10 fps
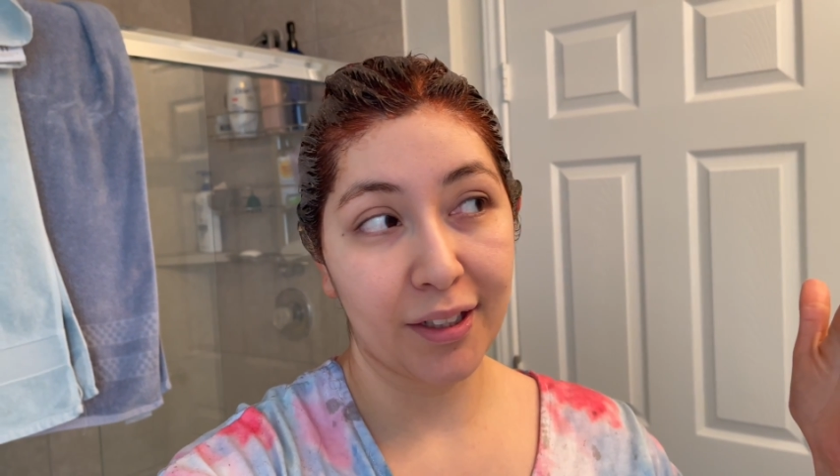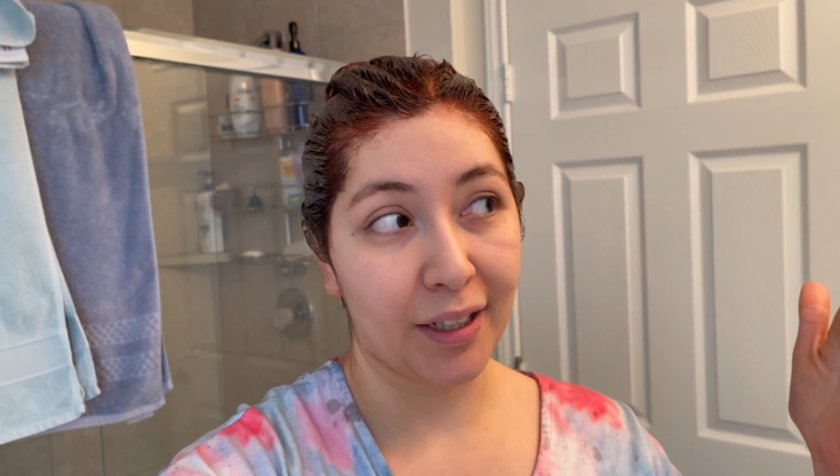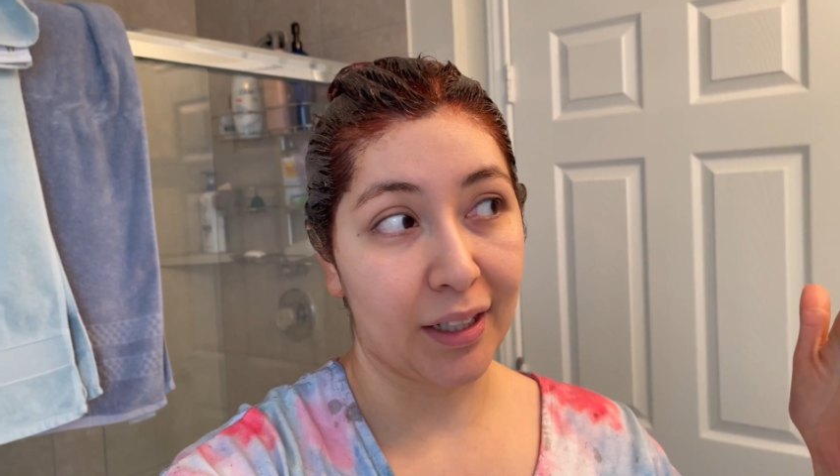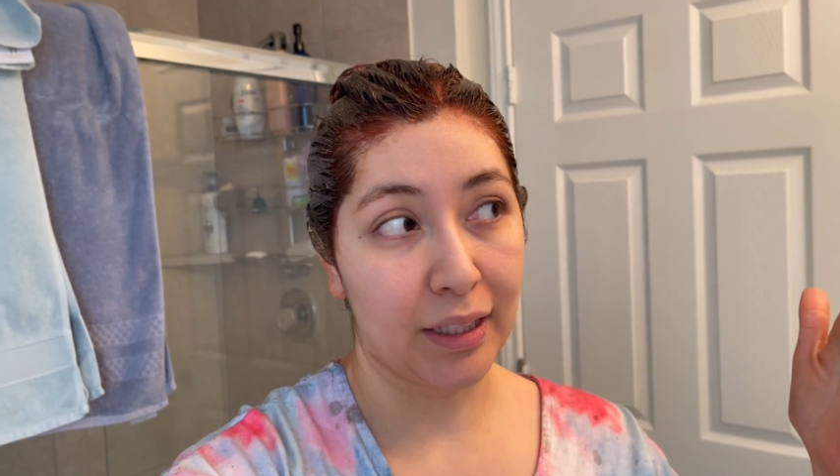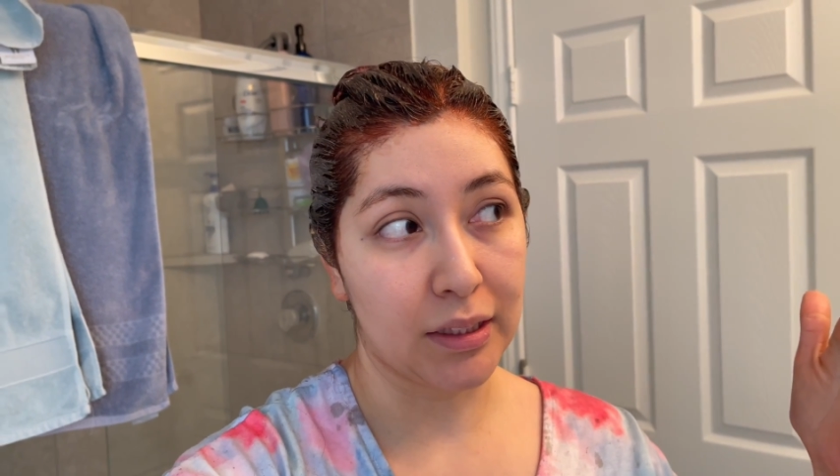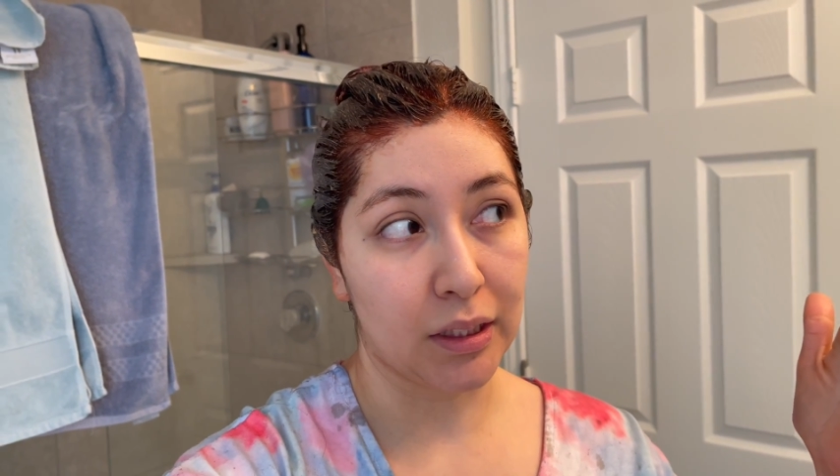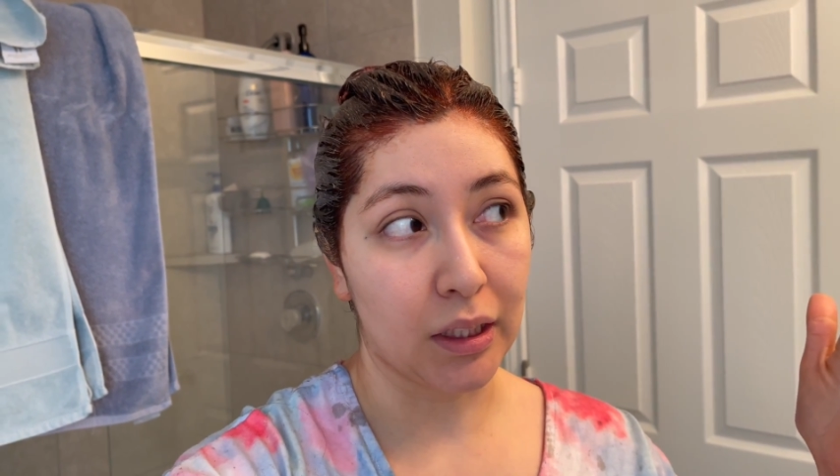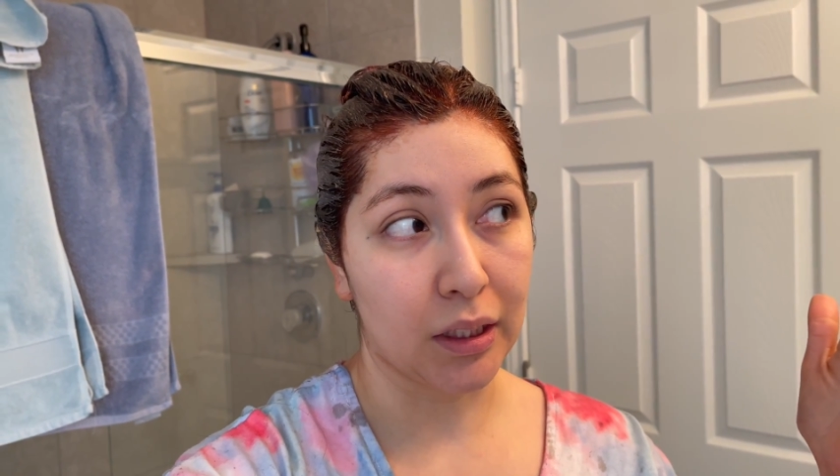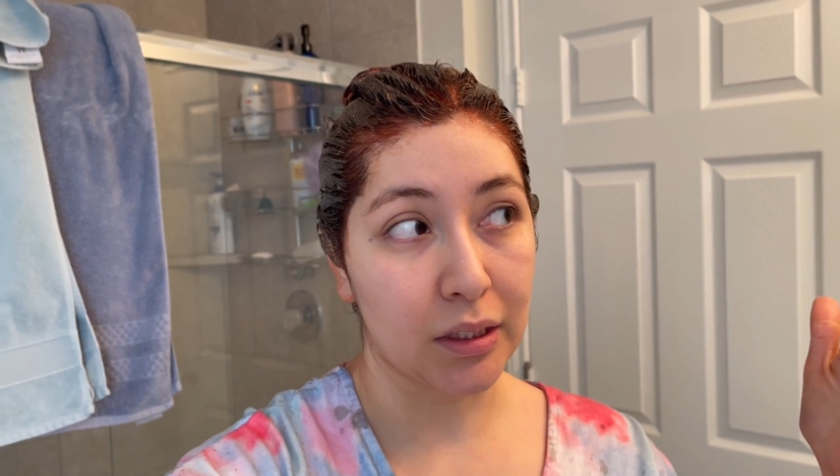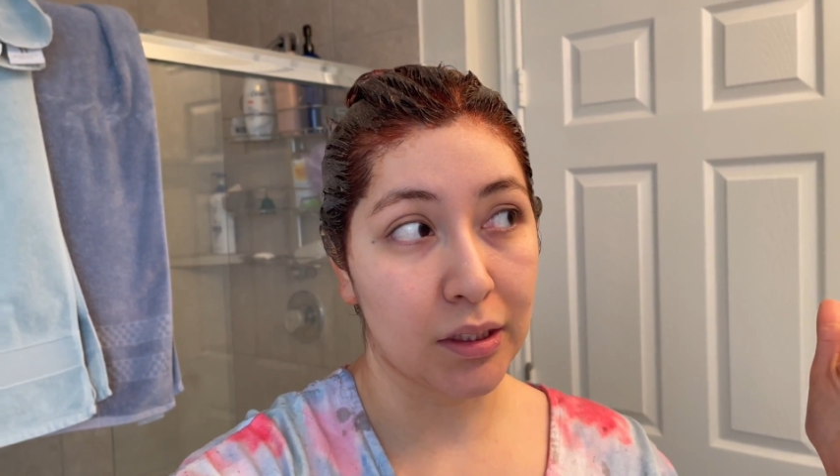And I
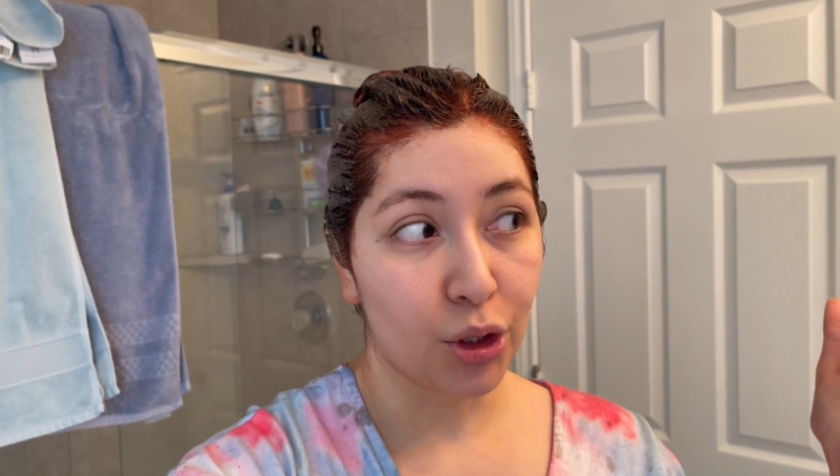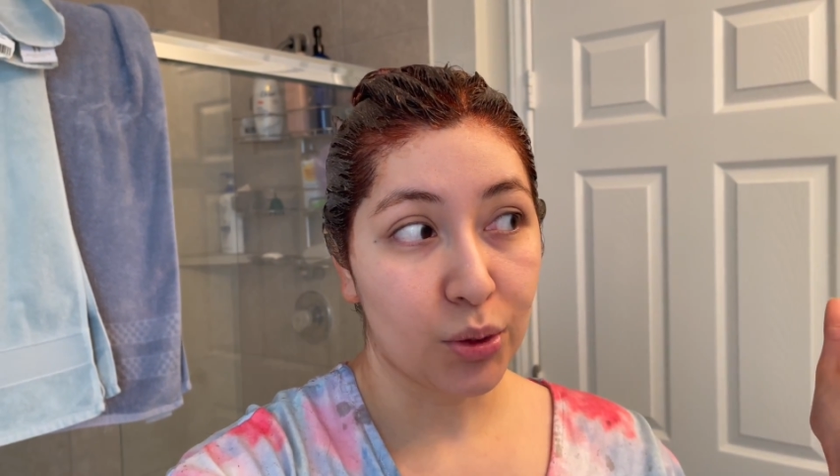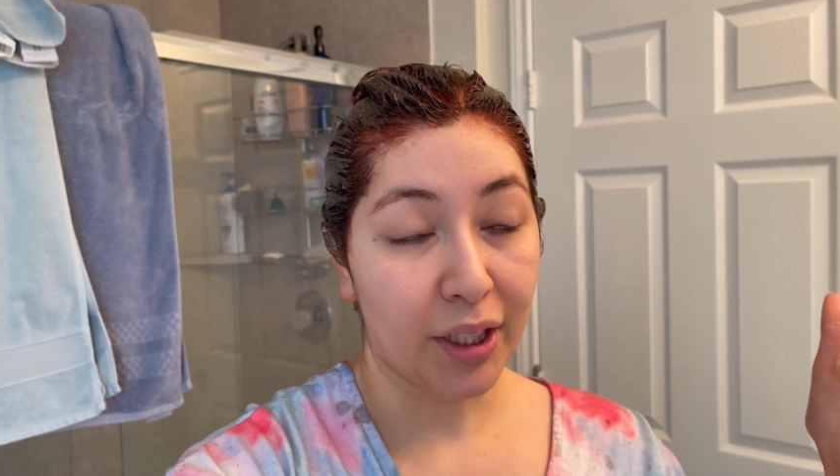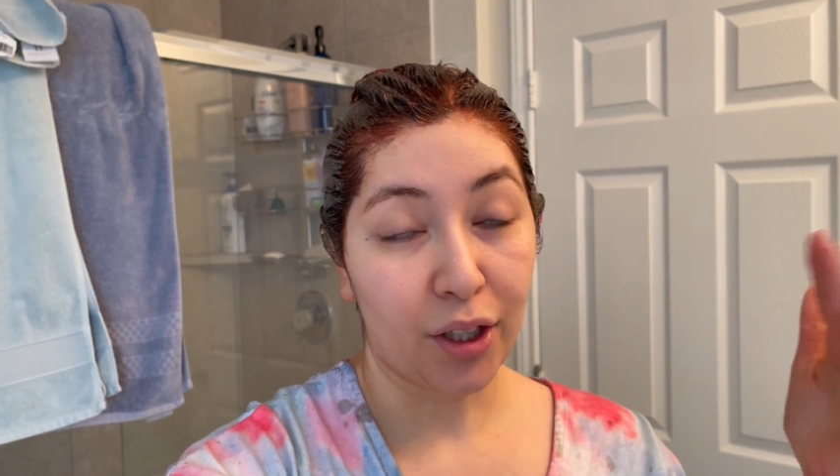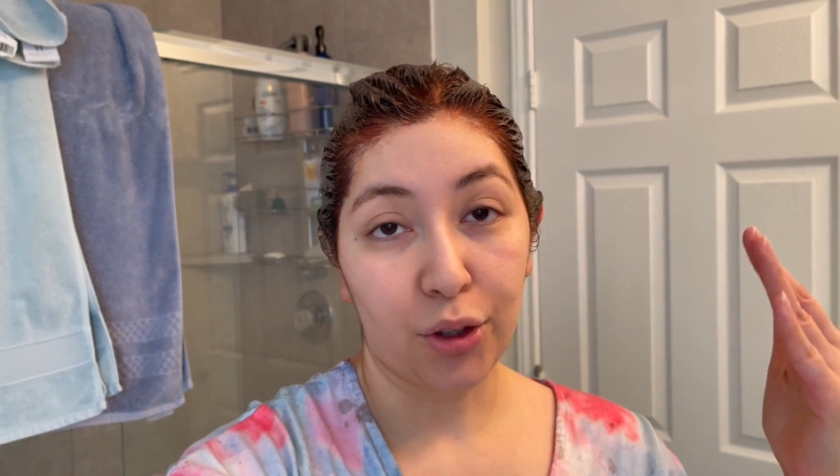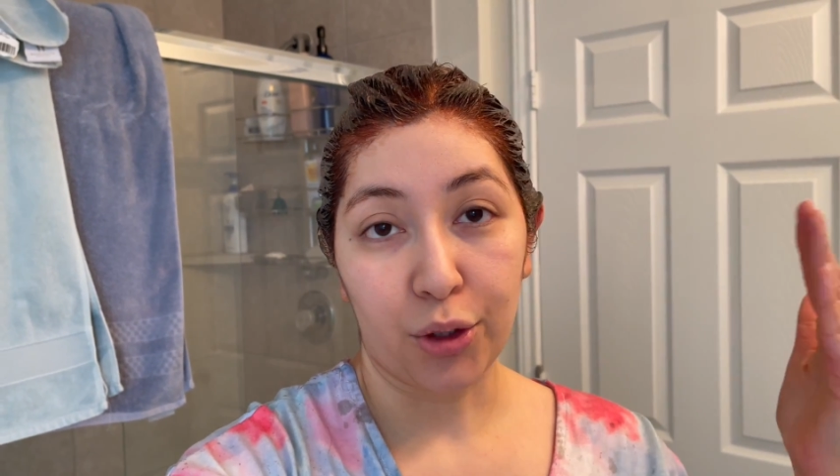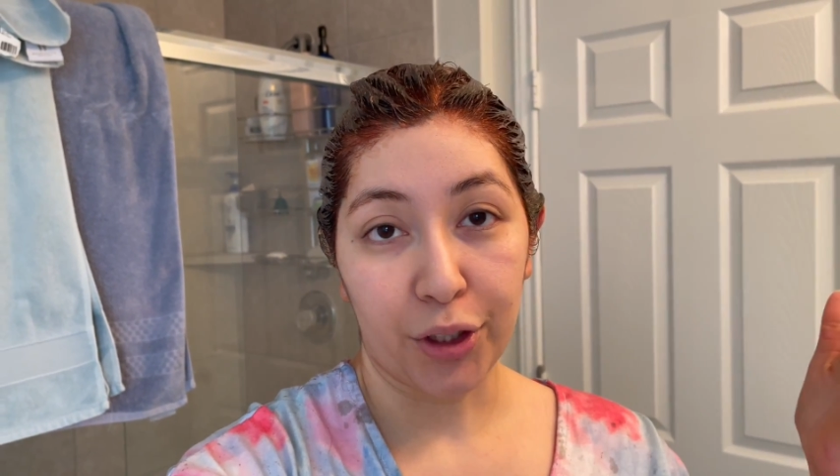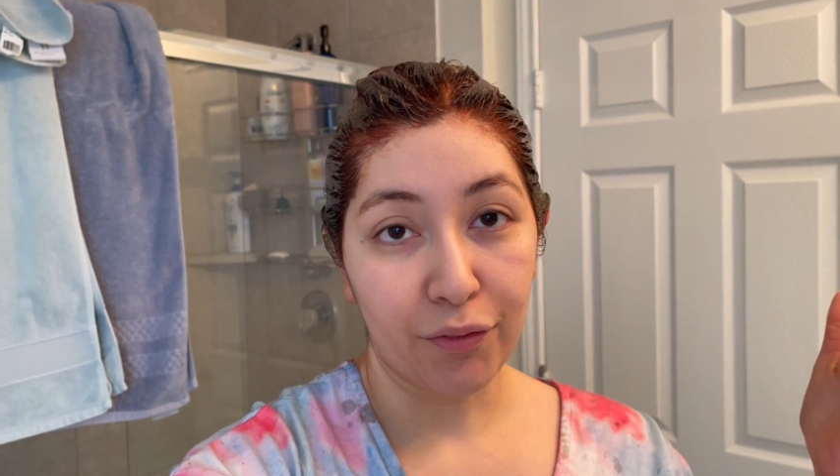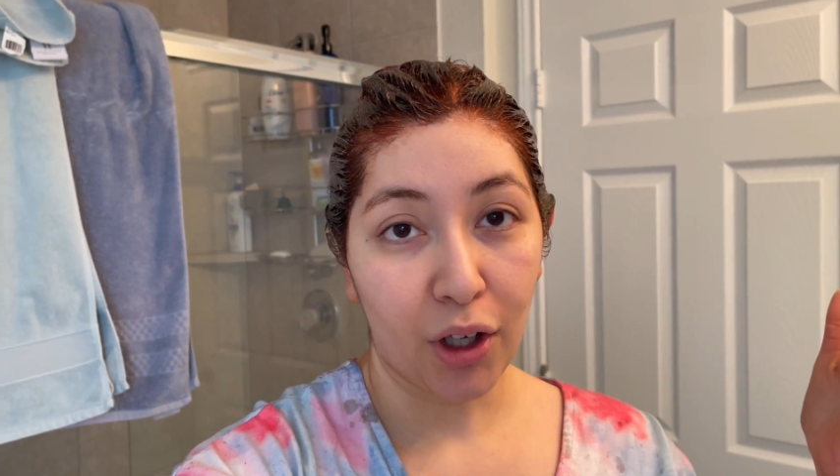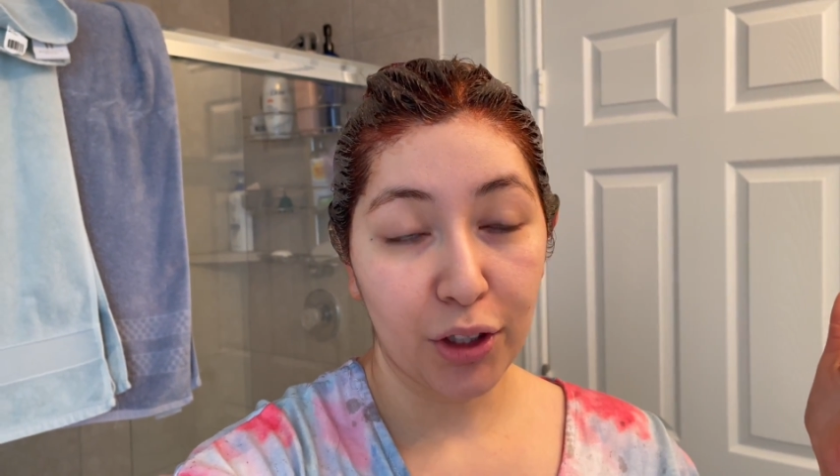didn't use like a
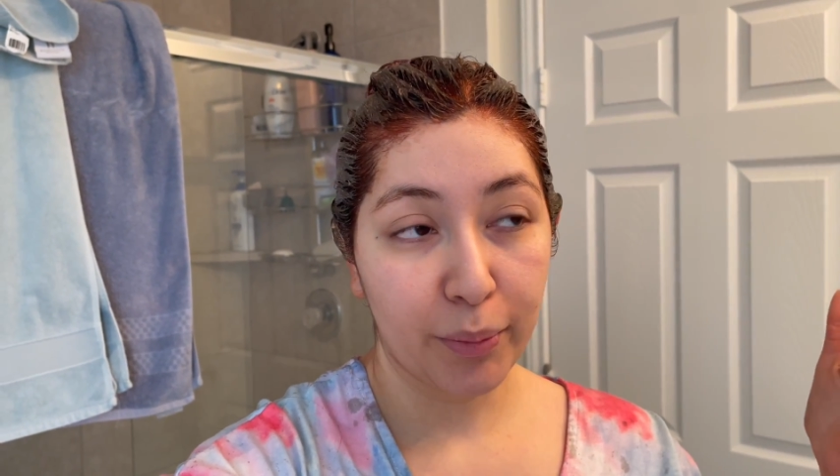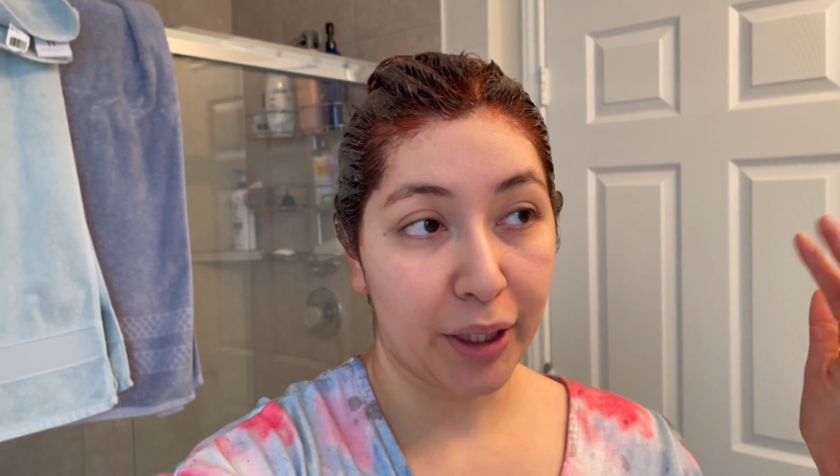30 volume.